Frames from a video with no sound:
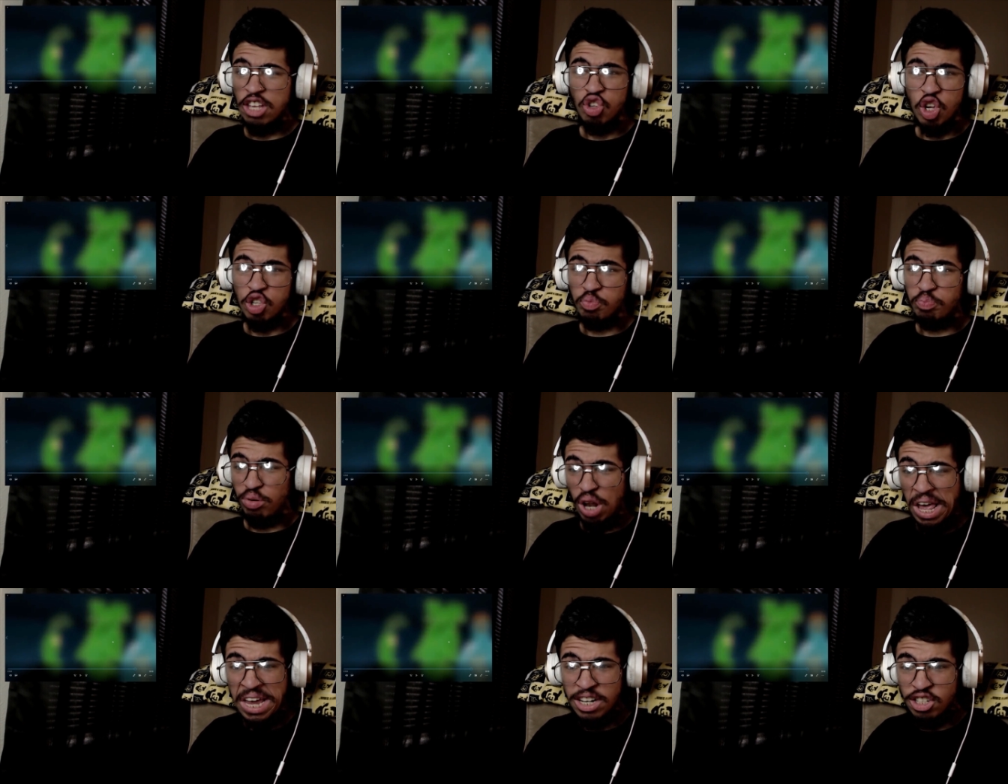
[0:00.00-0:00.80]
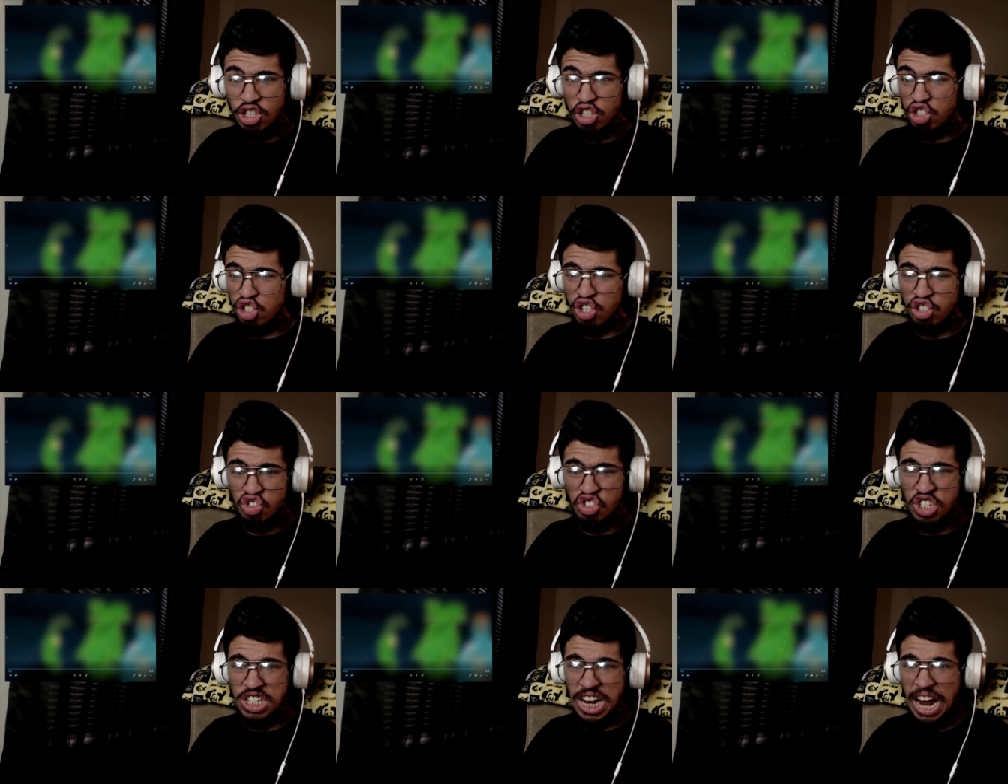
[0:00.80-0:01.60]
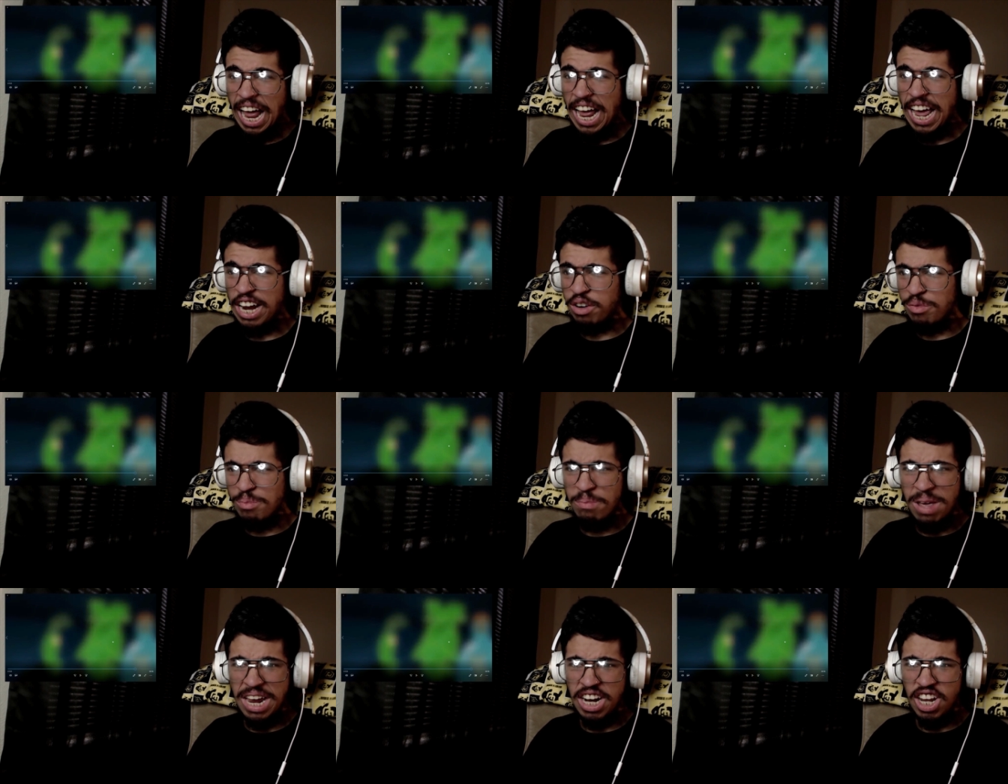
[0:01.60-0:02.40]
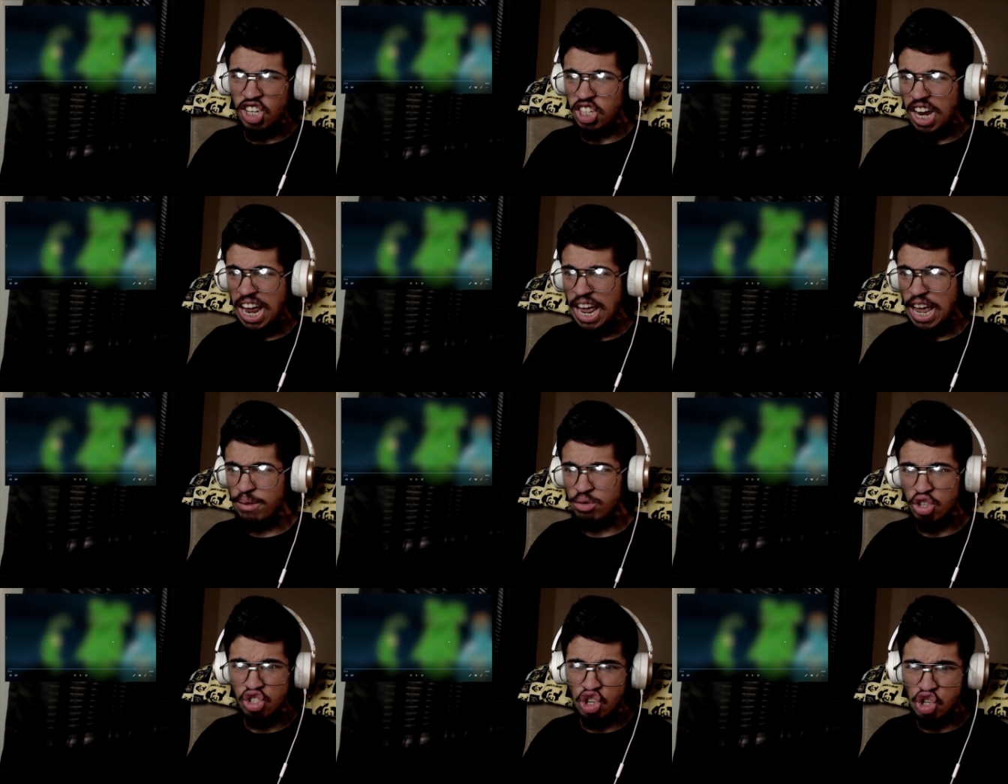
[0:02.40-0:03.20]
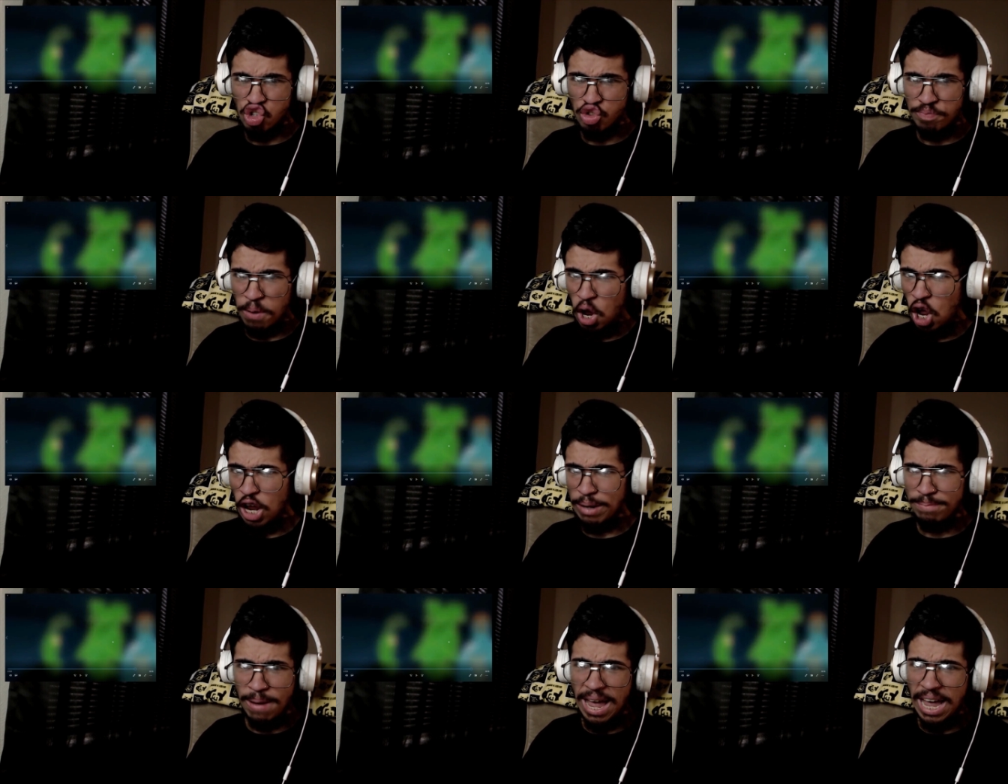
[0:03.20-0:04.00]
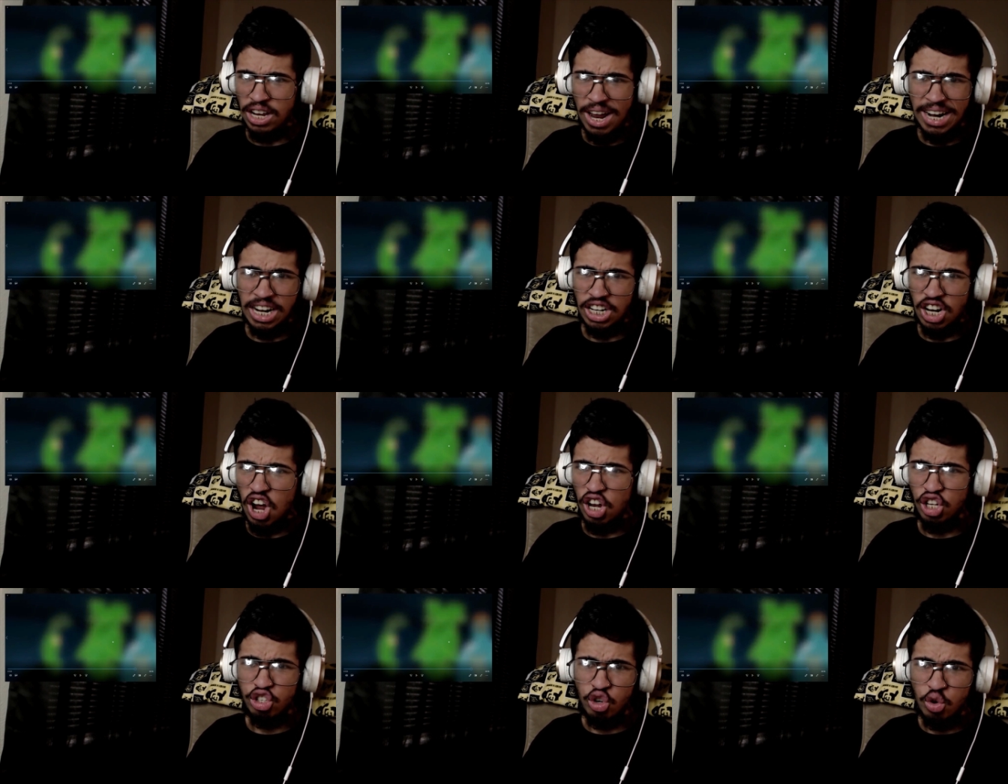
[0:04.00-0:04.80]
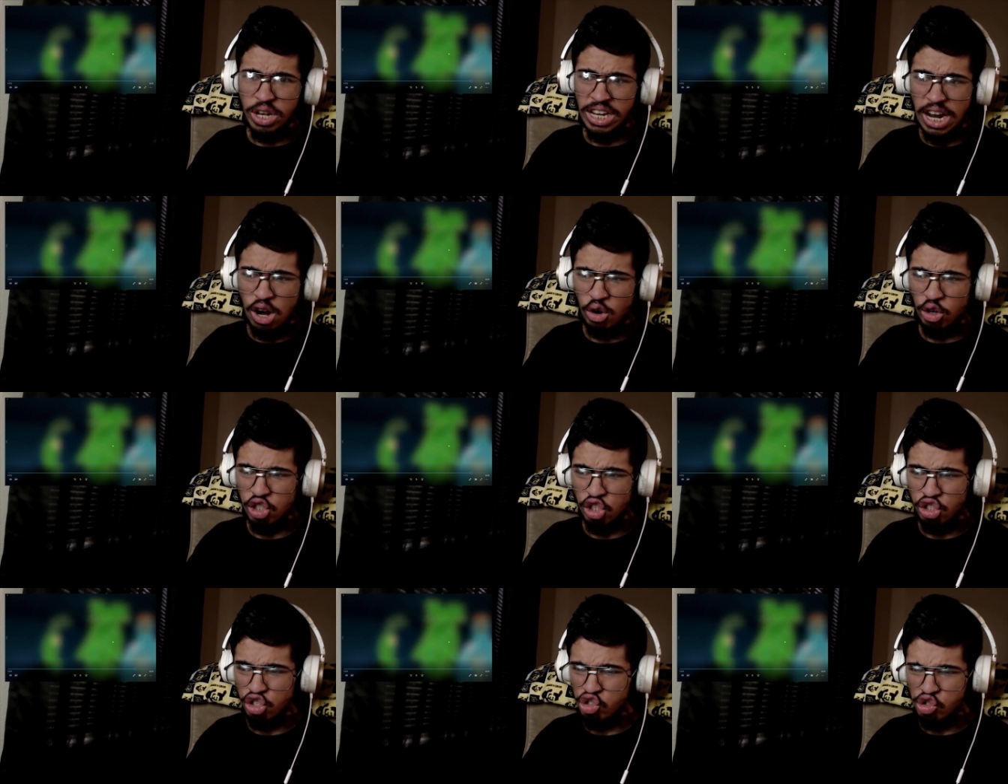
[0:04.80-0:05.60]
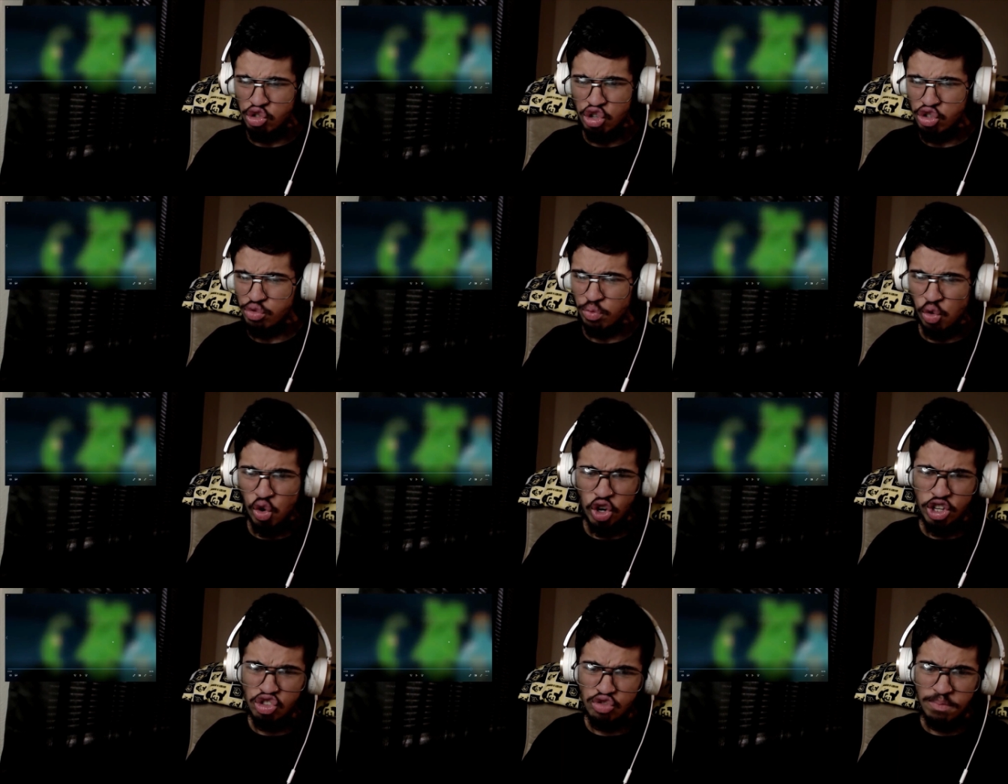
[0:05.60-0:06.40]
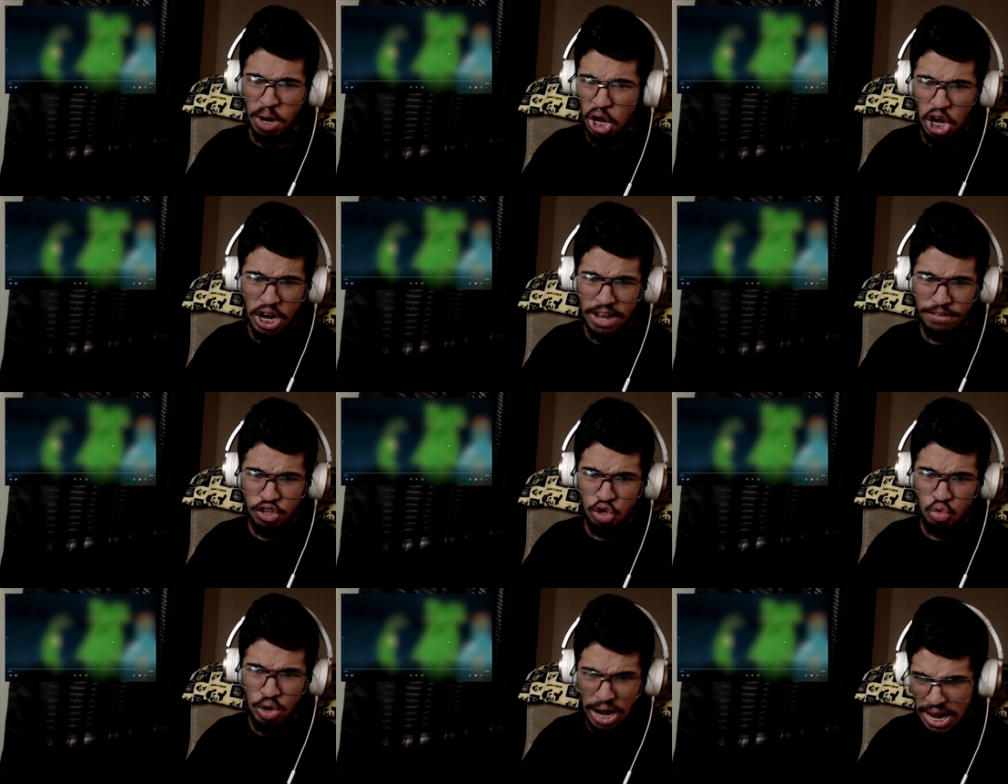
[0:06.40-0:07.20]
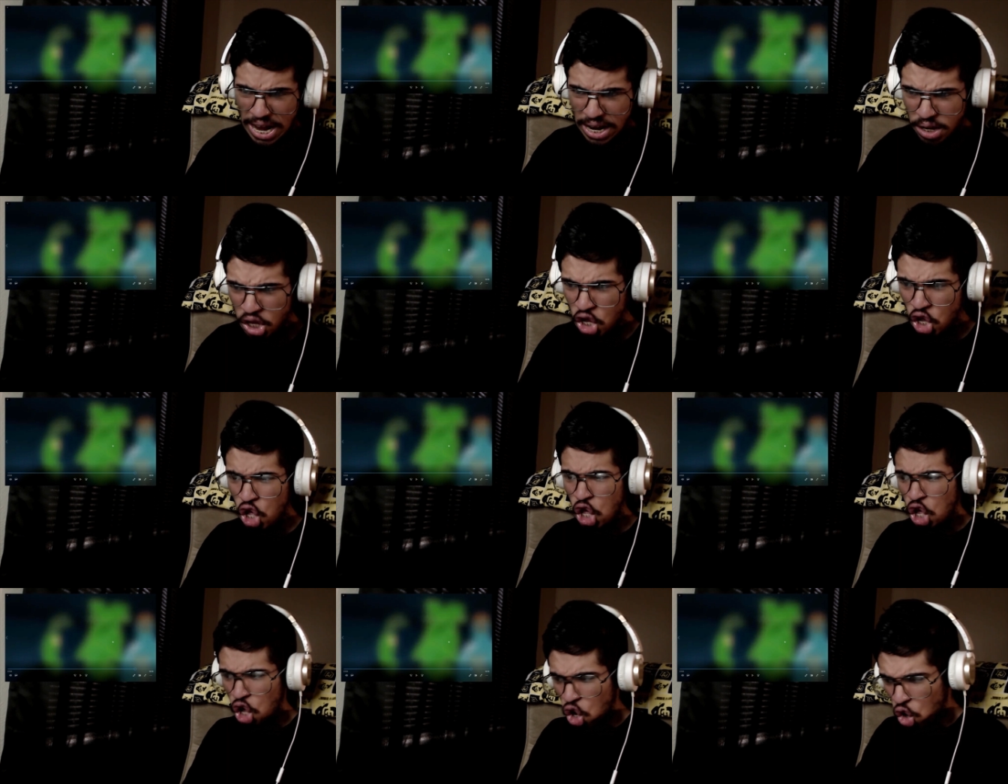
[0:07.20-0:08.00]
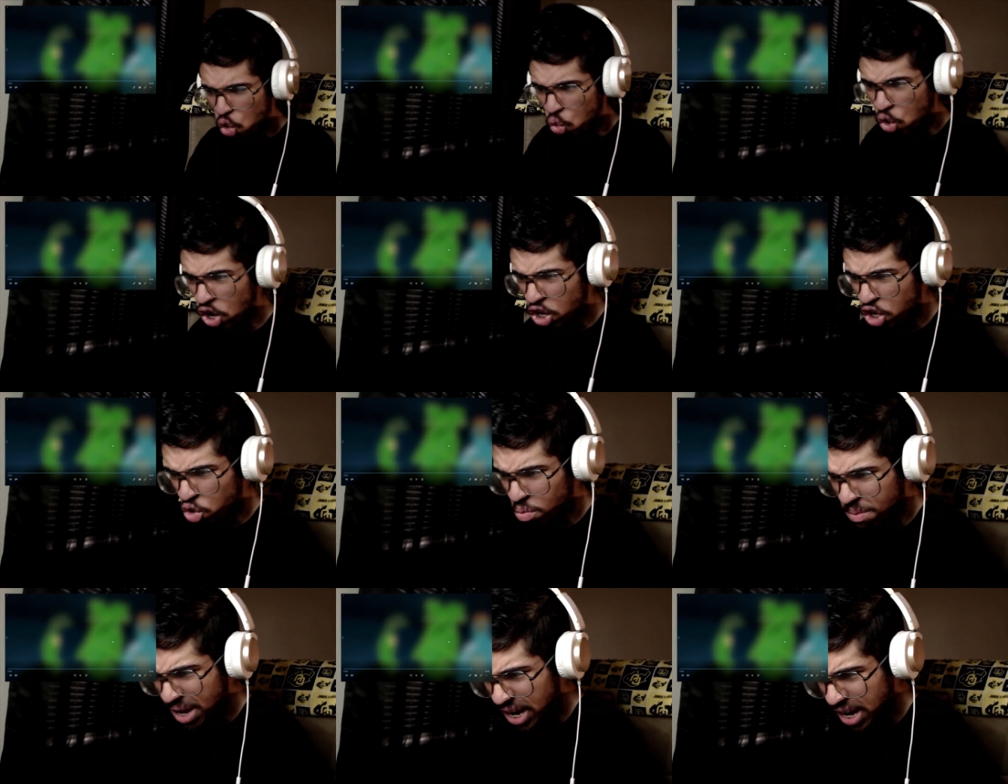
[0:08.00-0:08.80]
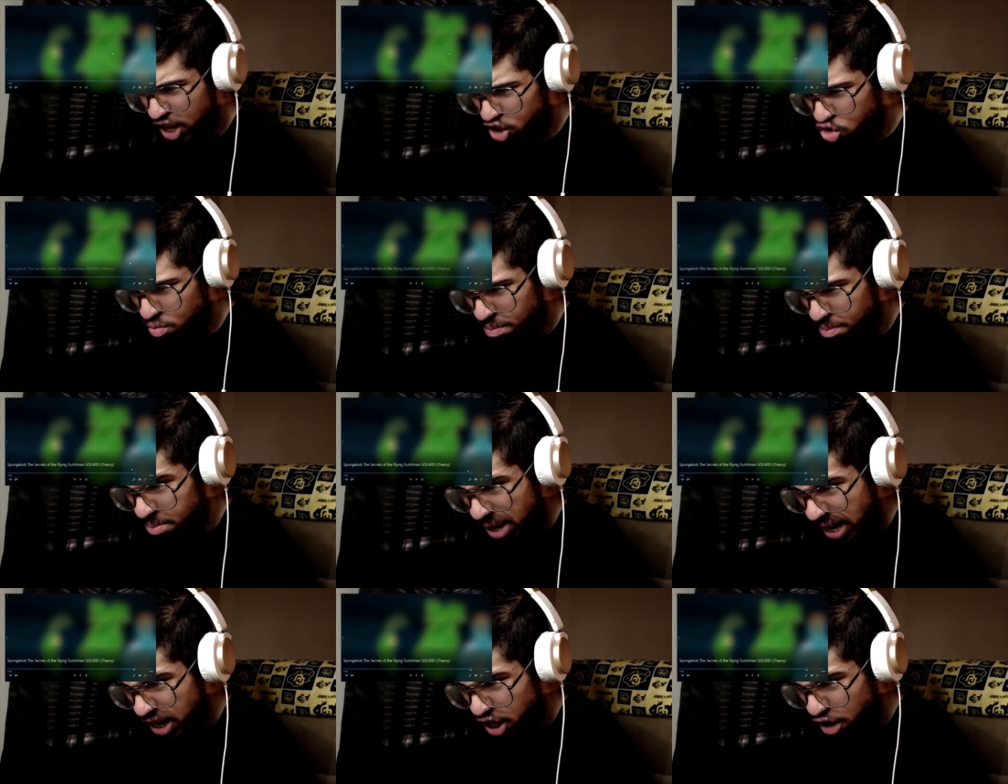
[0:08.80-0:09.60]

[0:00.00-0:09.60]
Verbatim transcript: his Plankton just died many times and just spawned back like a Call of Duty character? Just respawn after you die? What do you mean his many